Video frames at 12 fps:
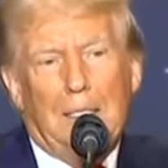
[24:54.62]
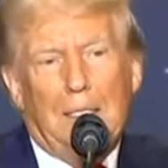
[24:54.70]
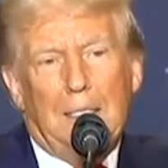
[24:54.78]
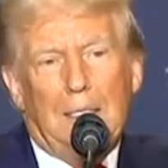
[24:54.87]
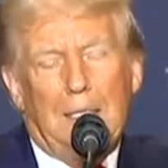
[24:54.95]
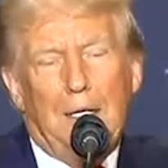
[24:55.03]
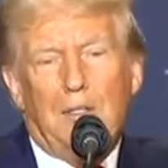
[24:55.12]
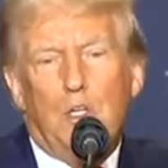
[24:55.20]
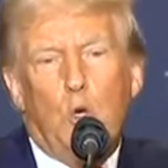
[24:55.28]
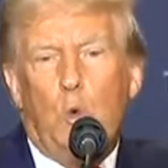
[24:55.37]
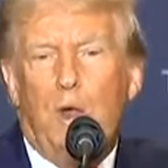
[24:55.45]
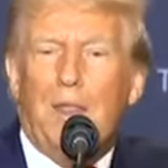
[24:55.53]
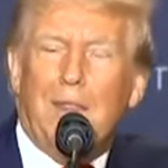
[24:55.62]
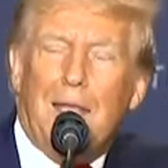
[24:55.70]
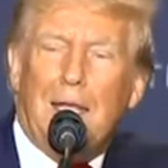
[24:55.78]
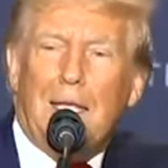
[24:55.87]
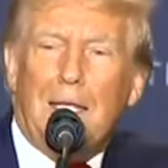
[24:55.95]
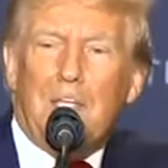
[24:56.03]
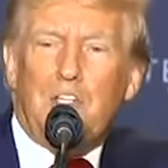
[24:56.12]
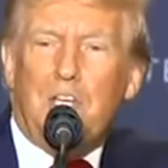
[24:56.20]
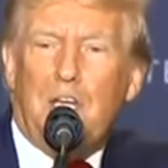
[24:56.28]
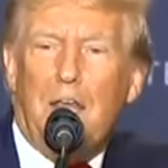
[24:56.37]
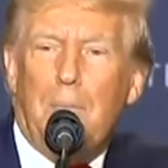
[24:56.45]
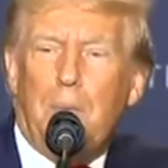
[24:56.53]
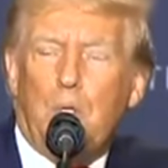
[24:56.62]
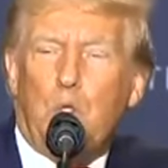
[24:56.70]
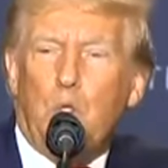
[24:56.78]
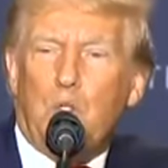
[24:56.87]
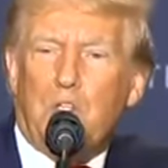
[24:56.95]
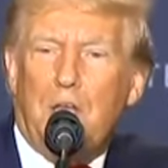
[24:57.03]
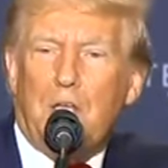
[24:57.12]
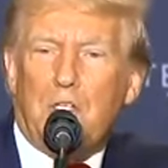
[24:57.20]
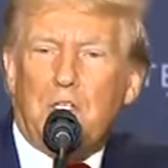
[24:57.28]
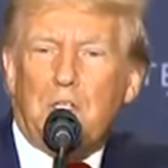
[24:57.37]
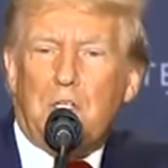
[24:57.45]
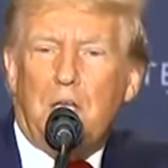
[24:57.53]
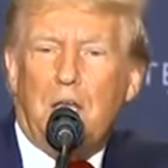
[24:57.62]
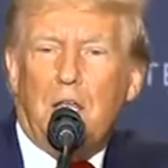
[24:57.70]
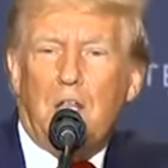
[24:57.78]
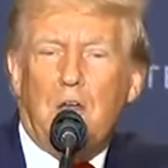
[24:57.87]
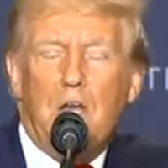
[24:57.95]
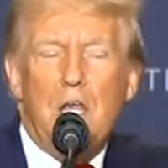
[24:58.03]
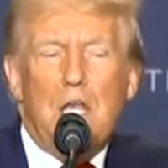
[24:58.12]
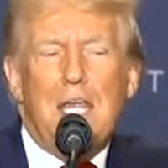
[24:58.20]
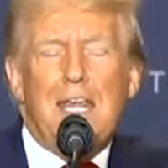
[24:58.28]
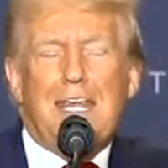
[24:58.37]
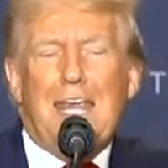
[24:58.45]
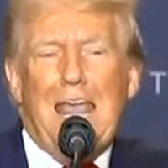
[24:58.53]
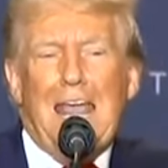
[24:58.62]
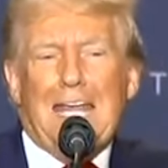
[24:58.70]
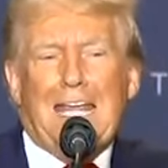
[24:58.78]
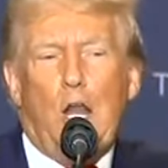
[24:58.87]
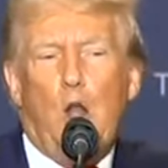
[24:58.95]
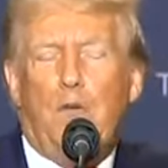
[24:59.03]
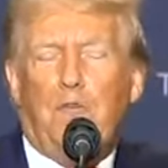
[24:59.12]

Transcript: He doesn't know where the hell he is. He can't put two sentences together. He can't get off a